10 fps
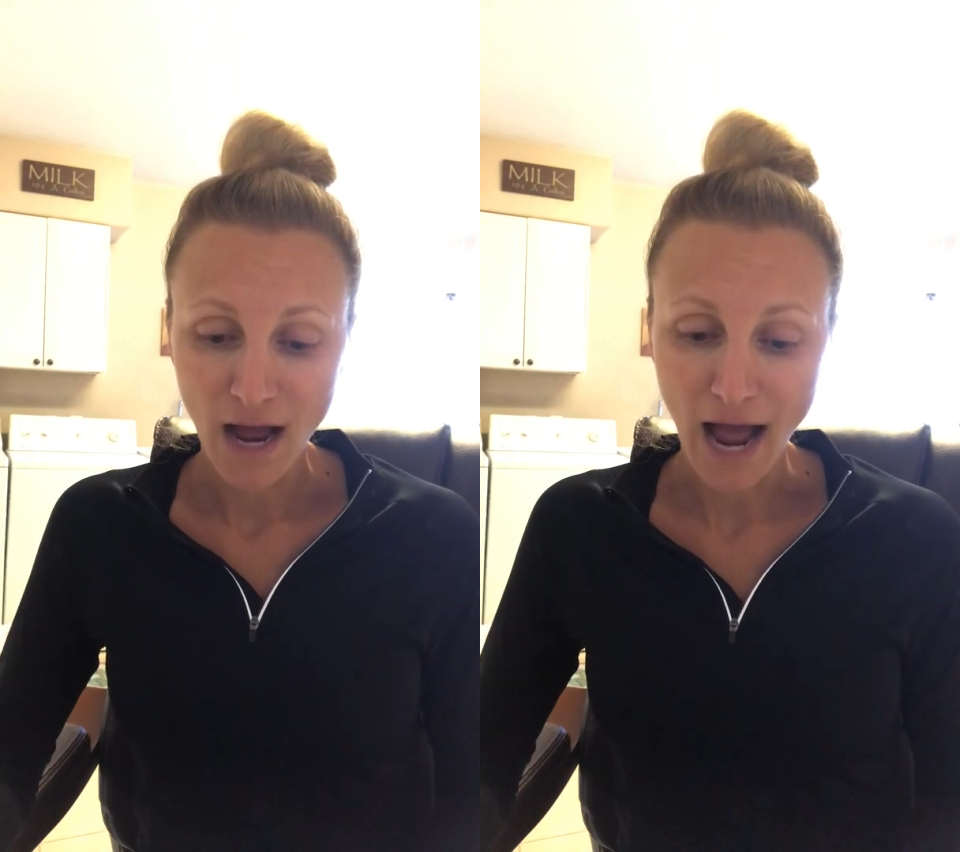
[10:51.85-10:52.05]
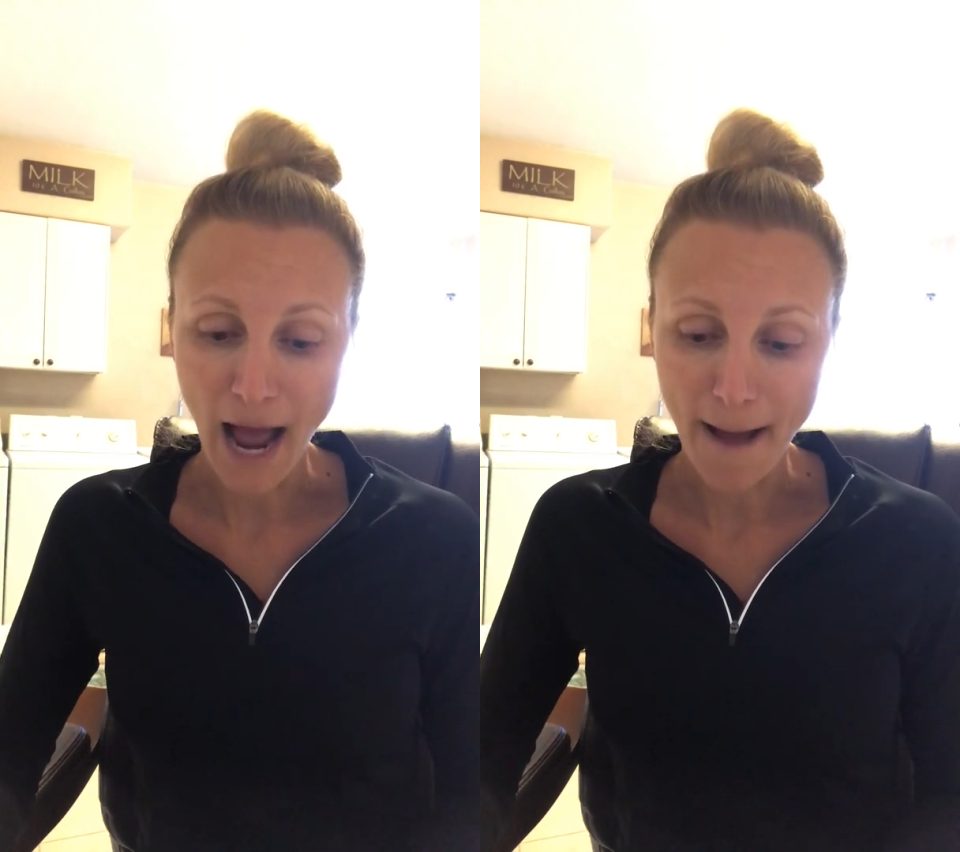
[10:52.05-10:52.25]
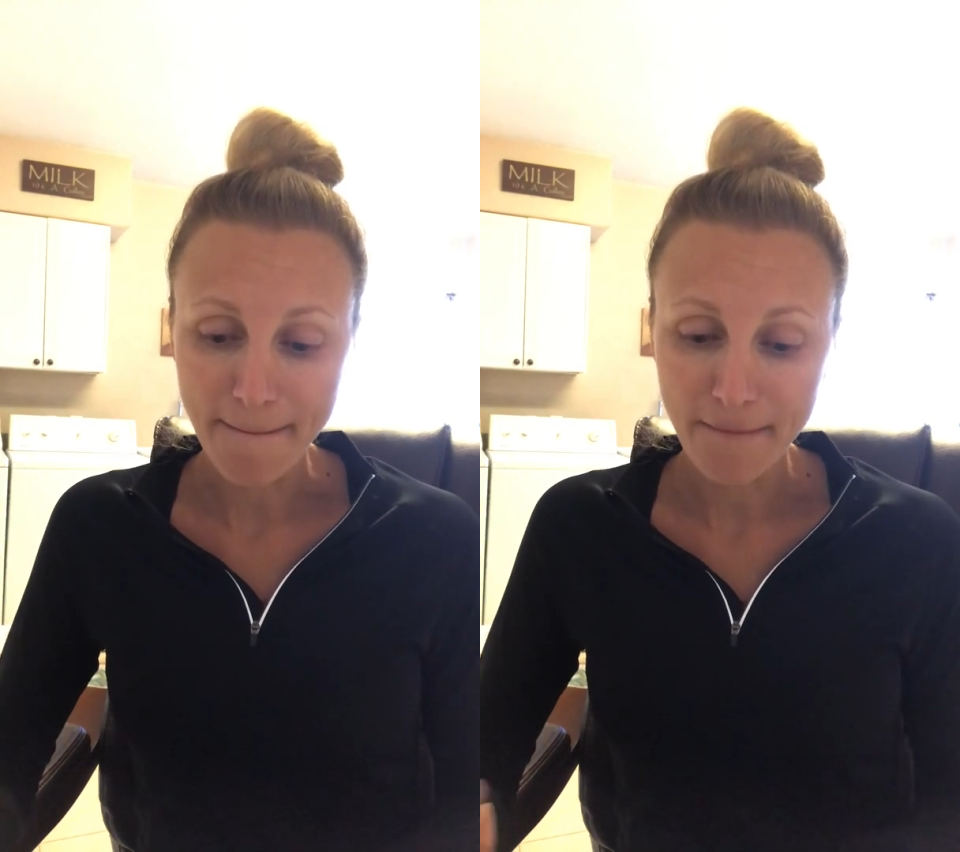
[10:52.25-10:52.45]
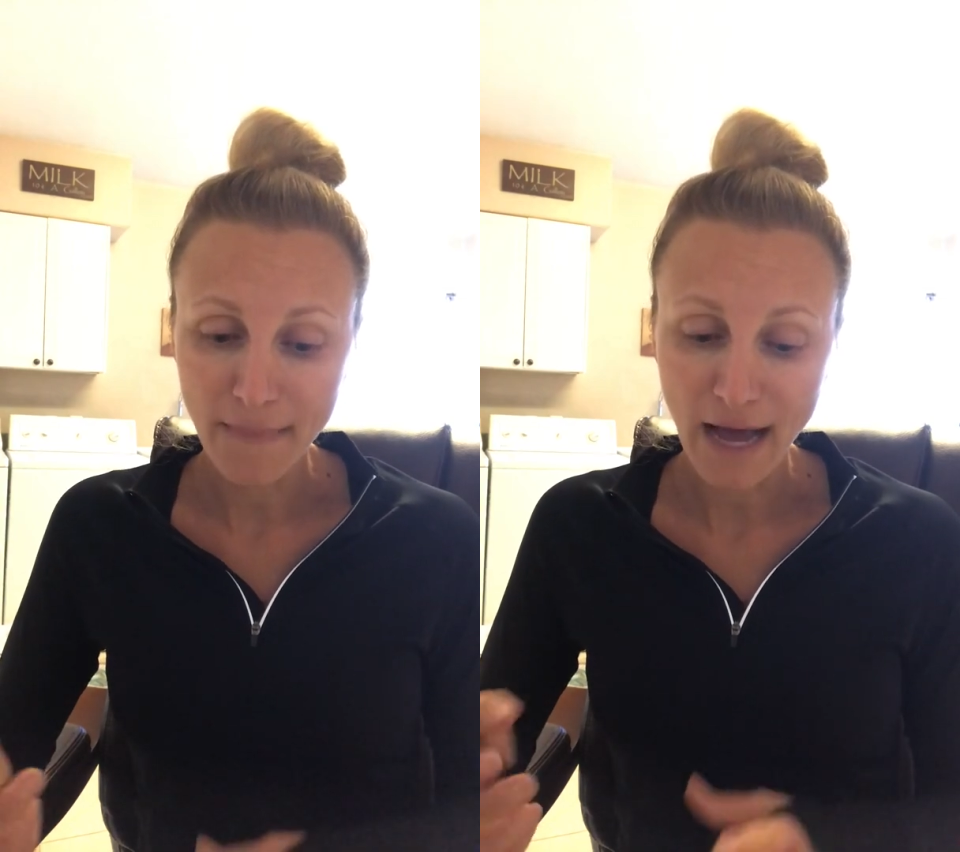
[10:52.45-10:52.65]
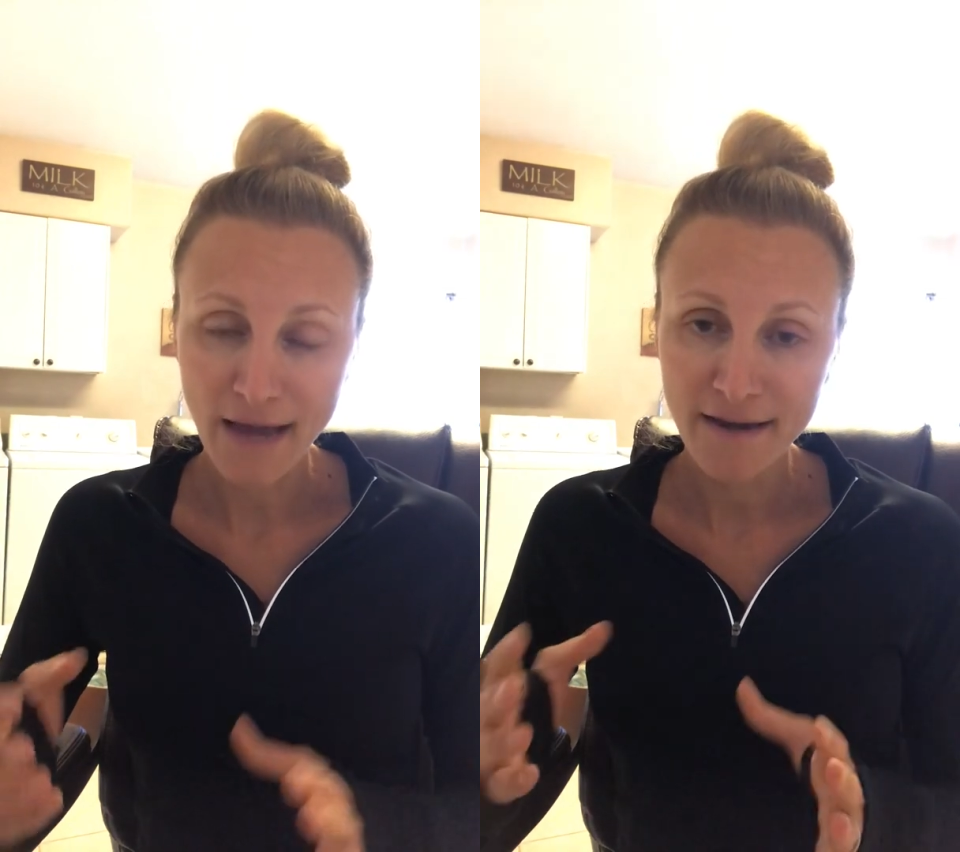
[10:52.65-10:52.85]

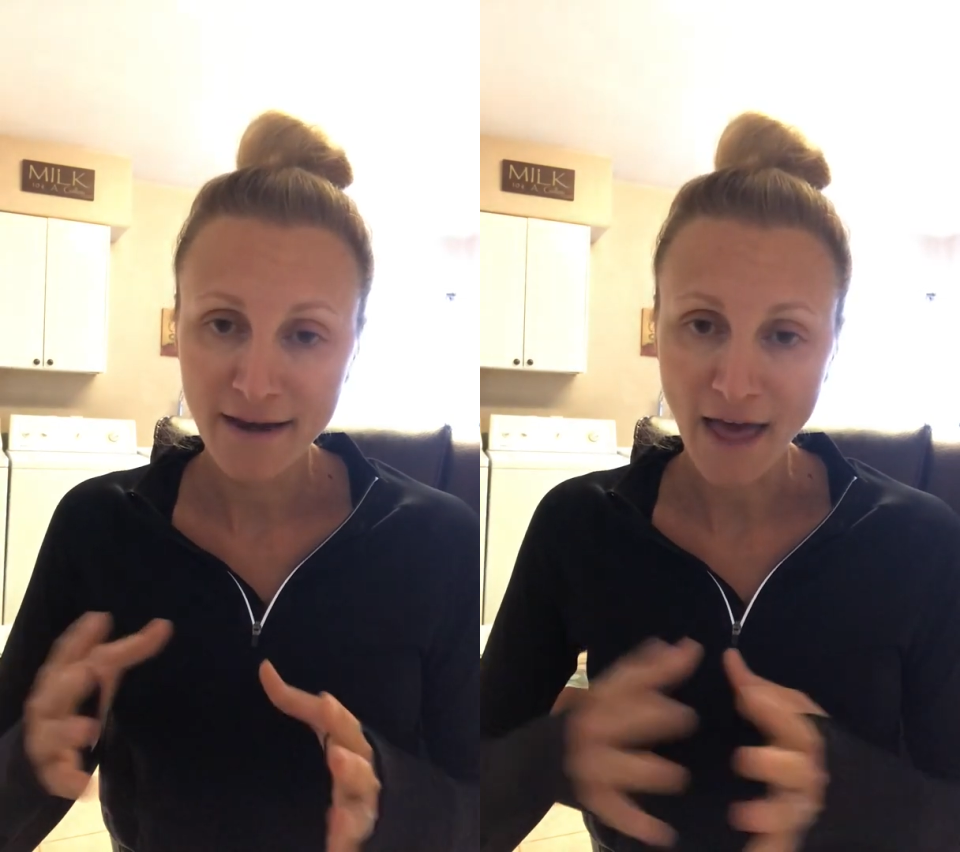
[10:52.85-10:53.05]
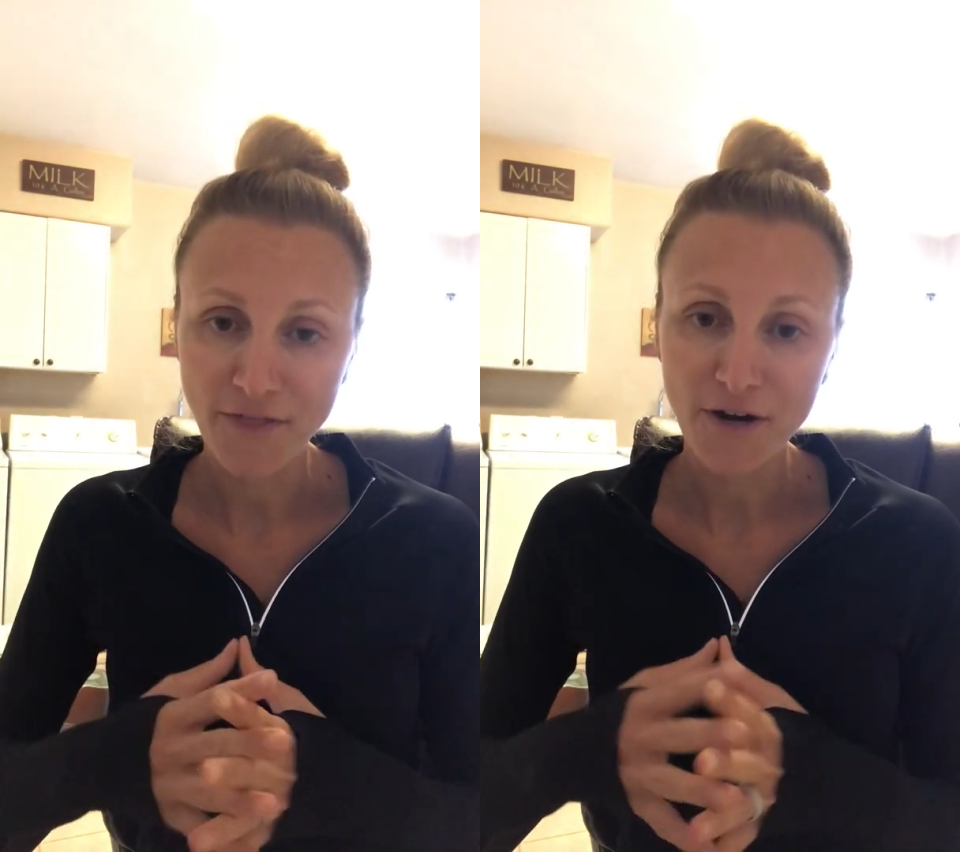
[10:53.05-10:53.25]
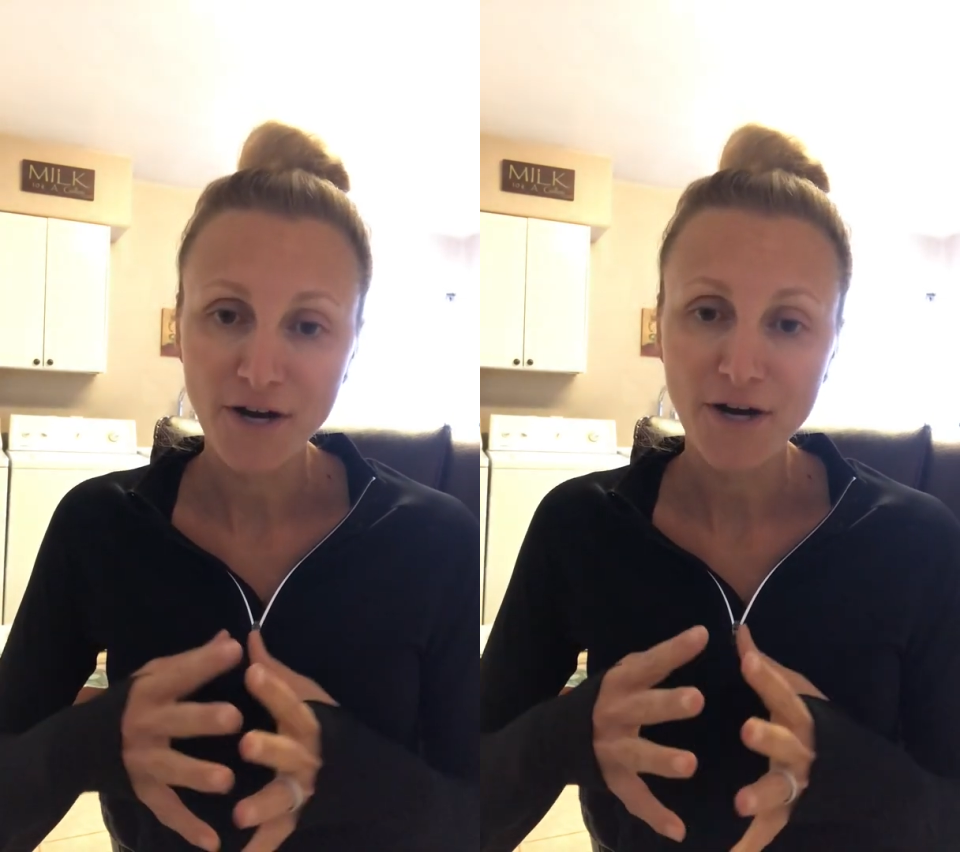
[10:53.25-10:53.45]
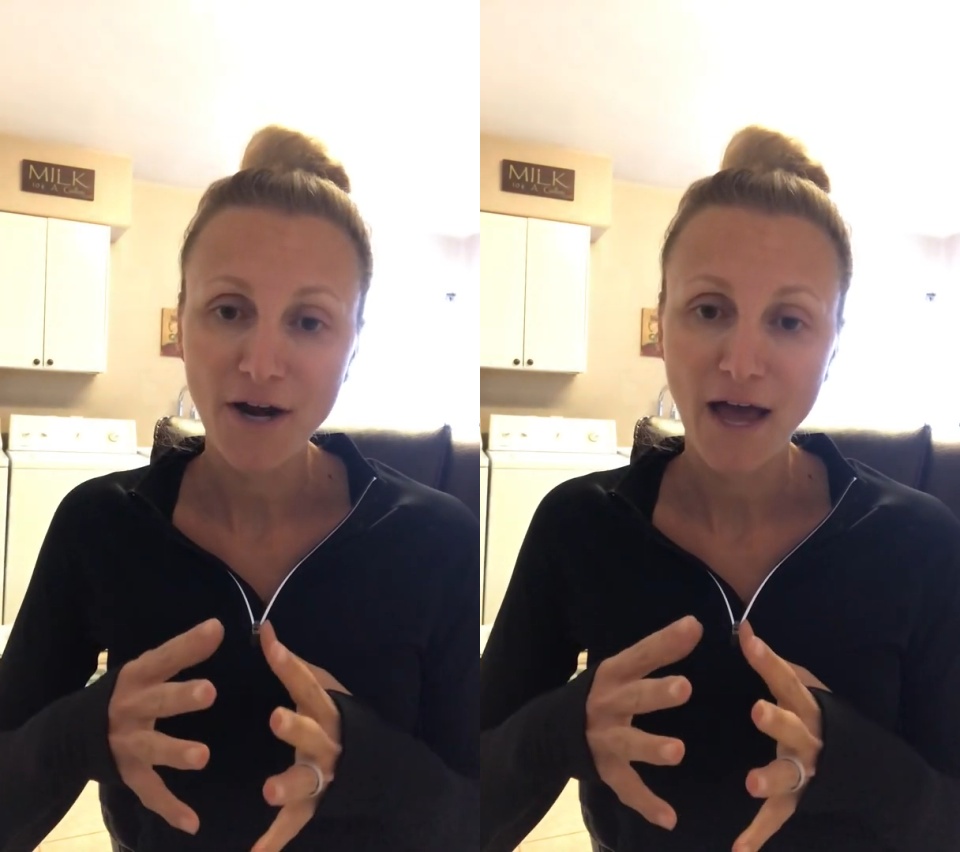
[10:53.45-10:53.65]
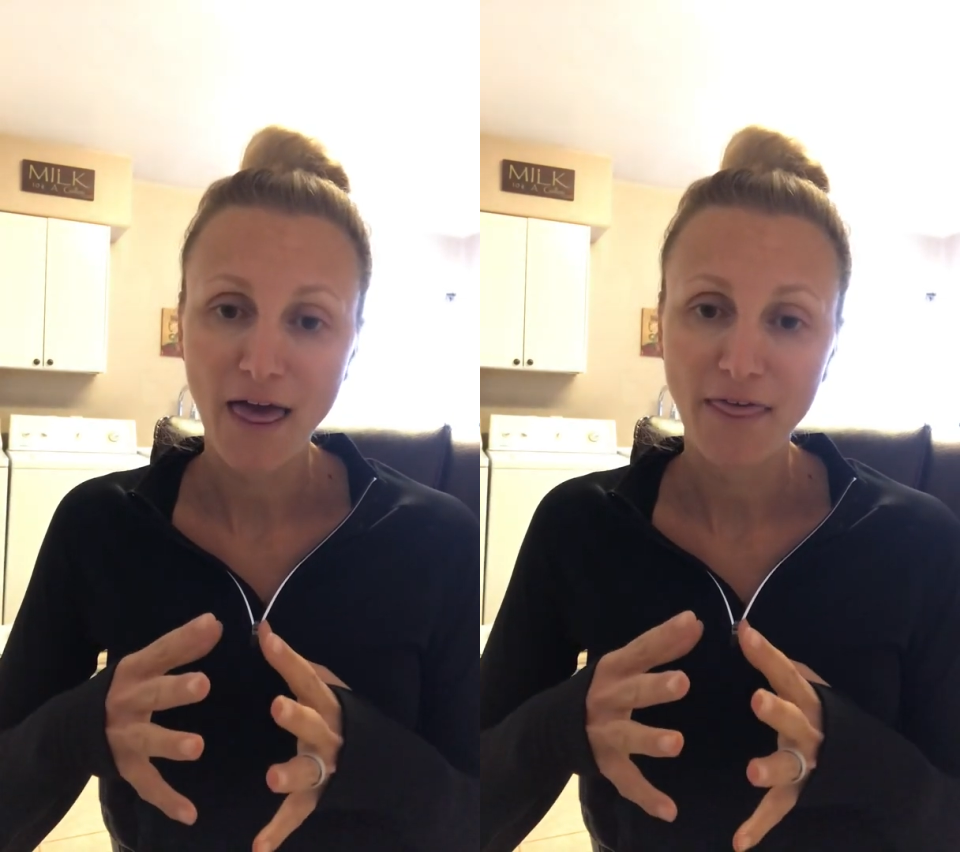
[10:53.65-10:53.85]
Another